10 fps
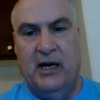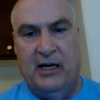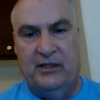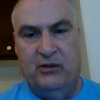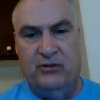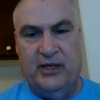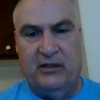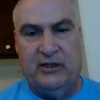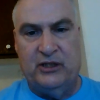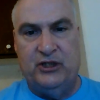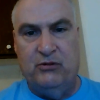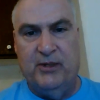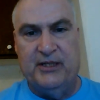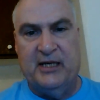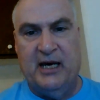I don't doubt that she
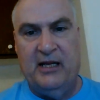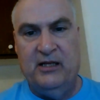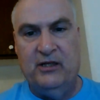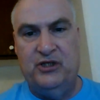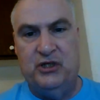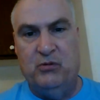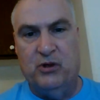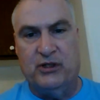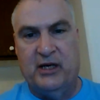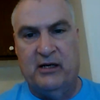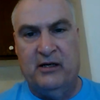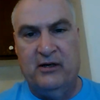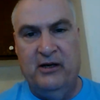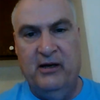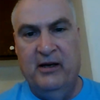went to college, she worked
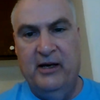hard,